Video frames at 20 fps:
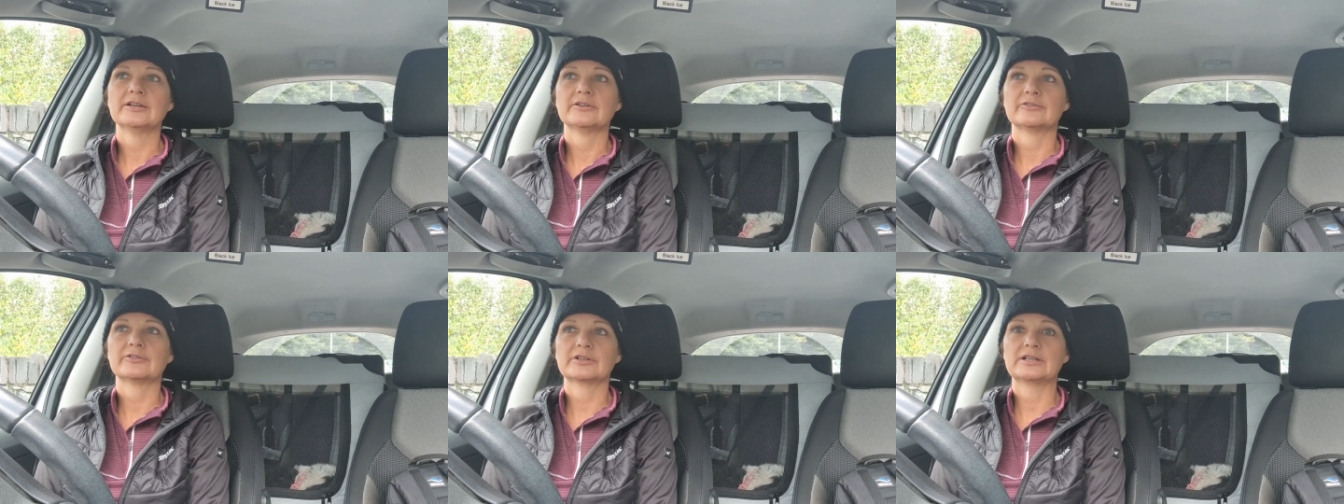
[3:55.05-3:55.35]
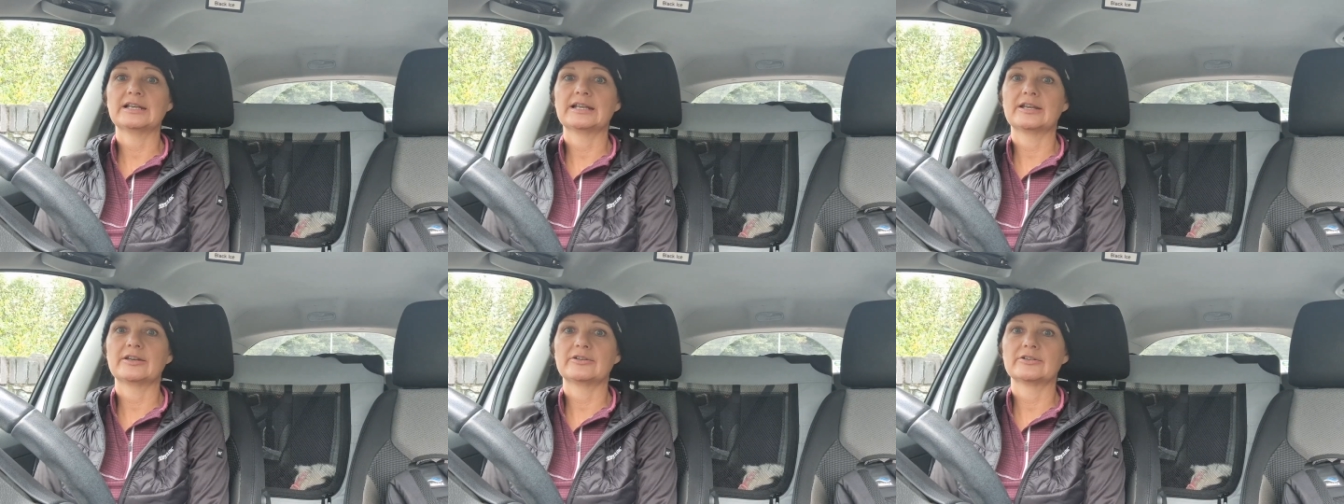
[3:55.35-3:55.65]

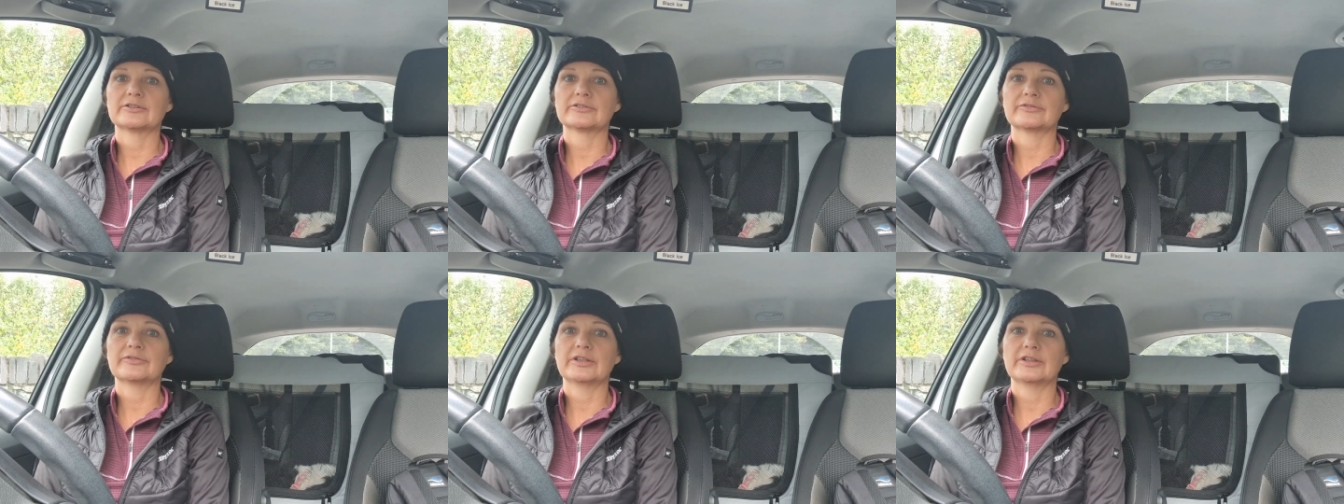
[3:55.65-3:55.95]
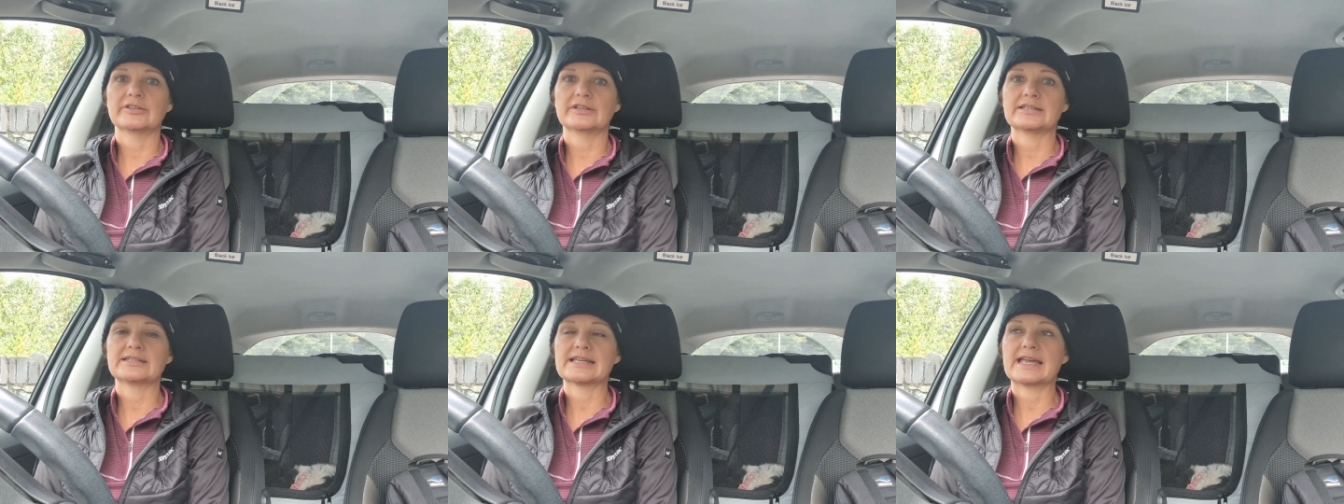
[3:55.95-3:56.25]
Funnily enough,
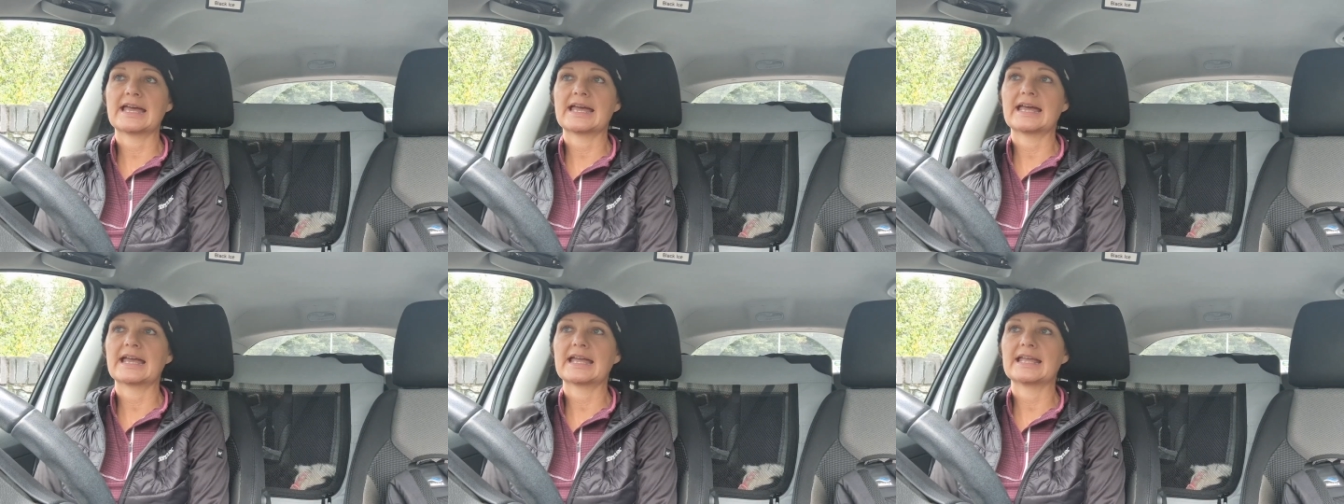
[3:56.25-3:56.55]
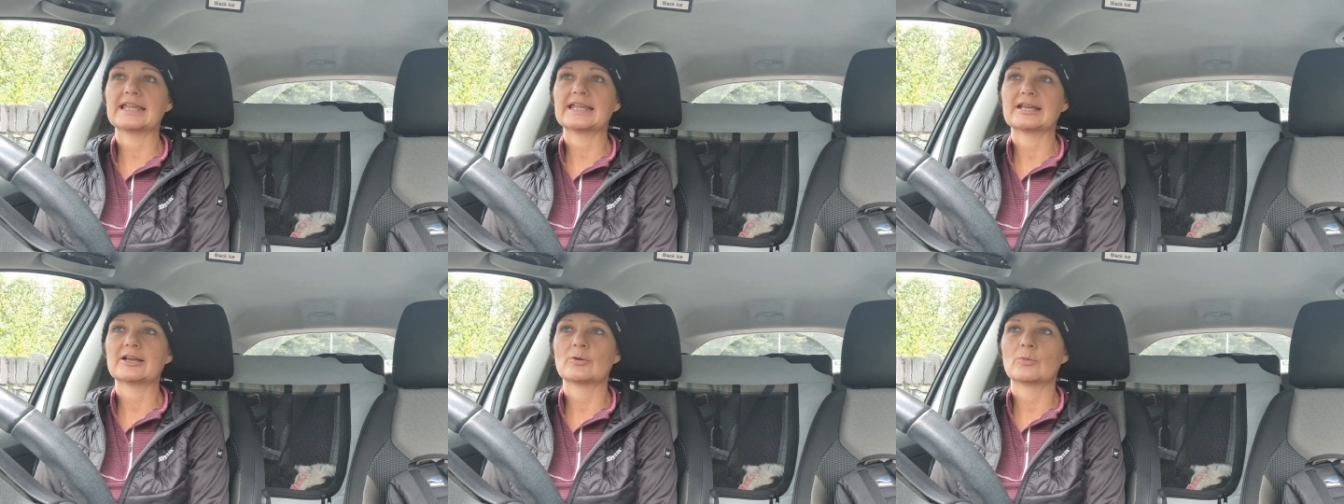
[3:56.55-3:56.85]
the other
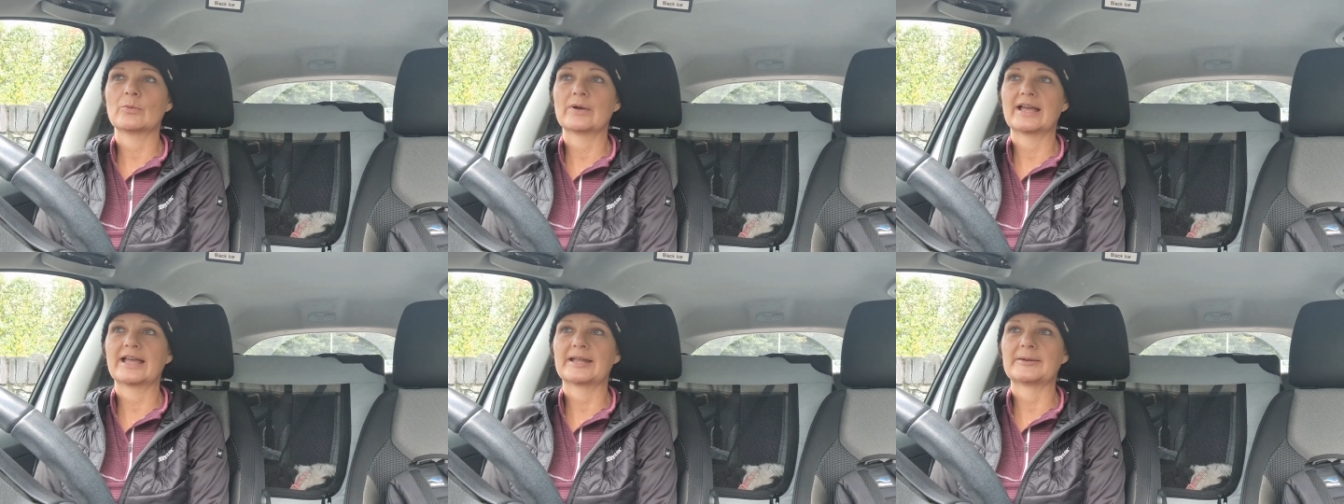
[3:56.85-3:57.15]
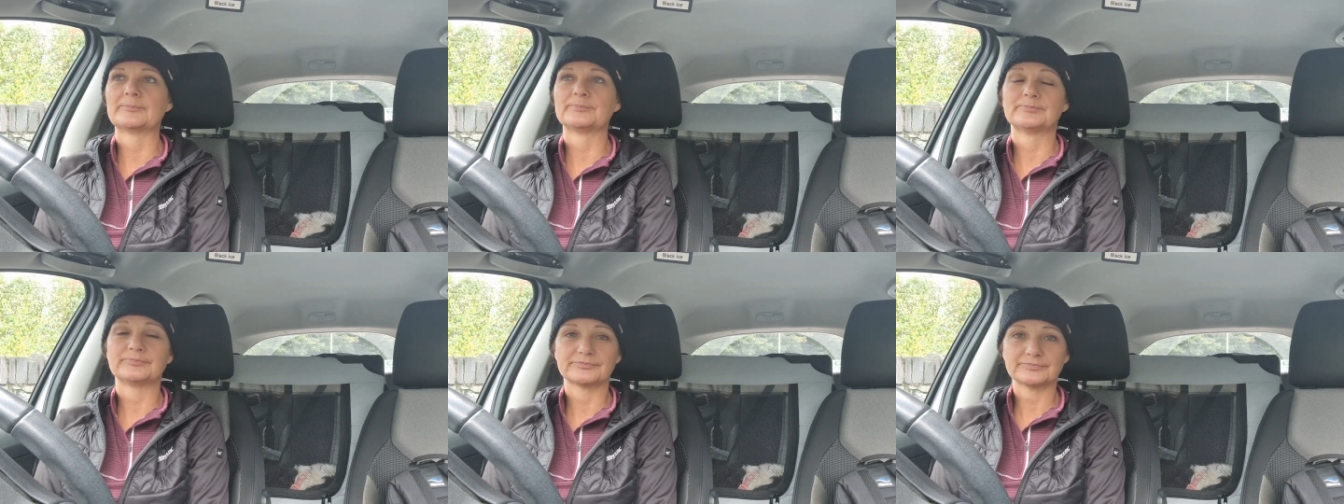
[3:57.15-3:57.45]
day
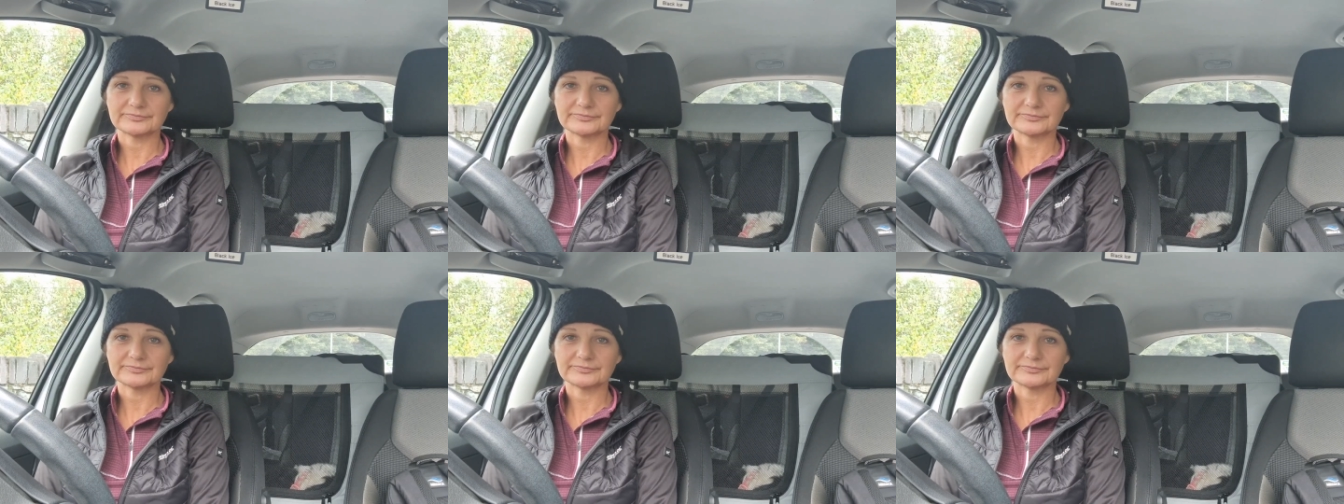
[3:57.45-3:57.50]
when